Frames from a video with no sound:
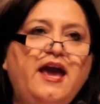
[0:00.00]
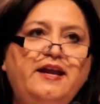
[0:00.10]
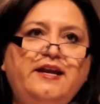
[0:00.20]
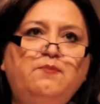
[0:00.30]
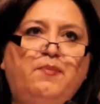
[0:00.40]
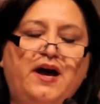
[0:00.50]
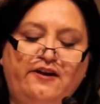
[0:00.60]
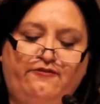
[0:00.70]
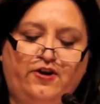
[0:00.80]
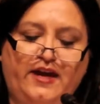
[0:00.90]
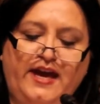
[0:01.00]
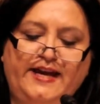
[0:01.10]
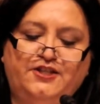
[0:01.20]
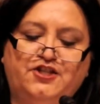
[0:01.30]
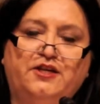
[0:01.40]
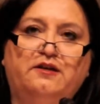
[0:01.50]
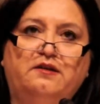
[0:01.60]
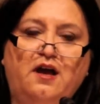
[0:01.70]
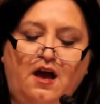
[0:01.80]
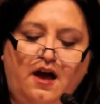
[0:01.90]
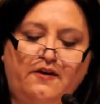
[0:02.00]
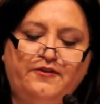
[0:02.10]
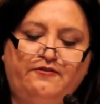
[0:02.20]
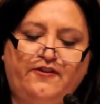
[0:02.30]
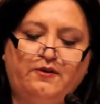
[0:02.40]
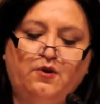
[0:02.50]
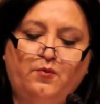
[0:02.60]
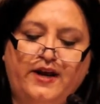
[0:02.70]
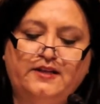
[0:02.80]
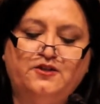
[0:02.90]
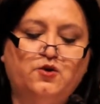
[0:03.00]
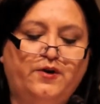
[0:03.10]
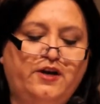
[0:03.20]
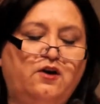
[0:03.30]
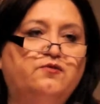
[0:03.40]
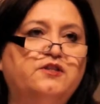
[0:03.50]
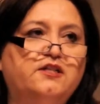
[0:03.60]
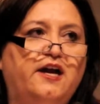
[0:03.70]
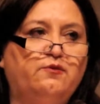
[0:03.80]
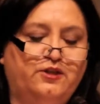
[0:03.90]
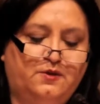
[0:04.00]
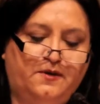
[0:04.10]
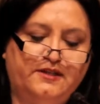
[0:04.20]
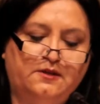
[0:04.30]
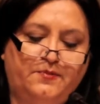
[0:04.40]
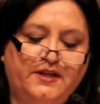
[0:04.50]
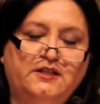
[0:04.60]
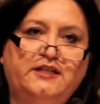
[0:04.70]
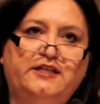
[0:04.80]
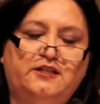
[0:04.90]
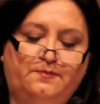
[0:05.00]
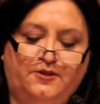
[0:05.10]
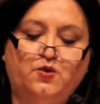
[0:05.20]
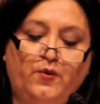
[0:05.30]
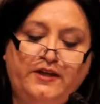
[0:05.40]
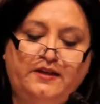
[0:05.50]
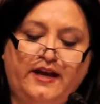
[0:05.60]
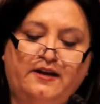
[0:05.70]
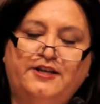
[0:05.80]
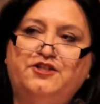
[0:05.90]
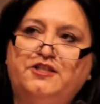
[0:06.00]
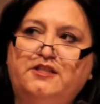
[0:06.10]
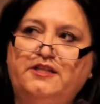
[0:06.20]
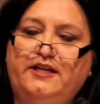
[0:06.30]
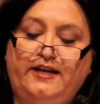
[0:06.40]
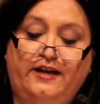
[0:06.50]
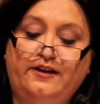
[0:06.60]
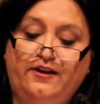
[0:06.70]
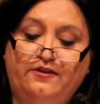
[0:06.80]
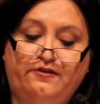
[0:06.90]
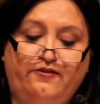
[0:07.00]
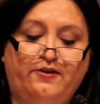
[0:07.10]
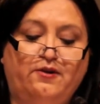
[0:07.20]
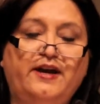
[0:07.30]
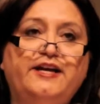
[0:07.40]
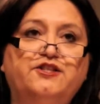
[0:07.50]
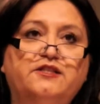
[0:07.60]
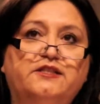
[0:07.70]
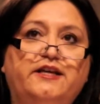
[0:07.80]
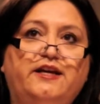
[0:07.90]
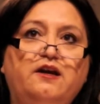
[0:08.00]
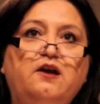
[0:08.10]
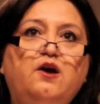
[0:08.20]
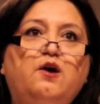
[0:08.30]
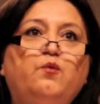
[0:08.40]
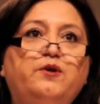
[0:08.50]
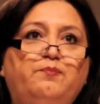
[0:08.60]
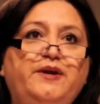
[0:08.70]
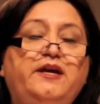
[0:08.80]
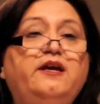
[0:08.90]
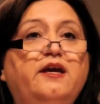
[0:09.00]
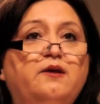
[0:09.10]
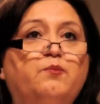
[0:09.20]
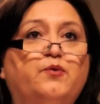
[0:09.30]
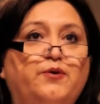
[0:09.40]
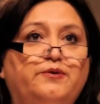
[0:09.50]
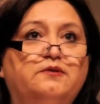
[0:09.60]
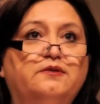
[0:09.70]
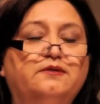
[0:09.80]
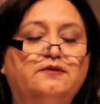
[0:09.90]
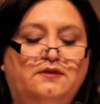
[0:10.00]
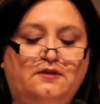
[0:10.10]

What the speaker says: Any bifurcation of the federal regulatory oversight responsibilities between the NIGC and another federal agency would be imprudent.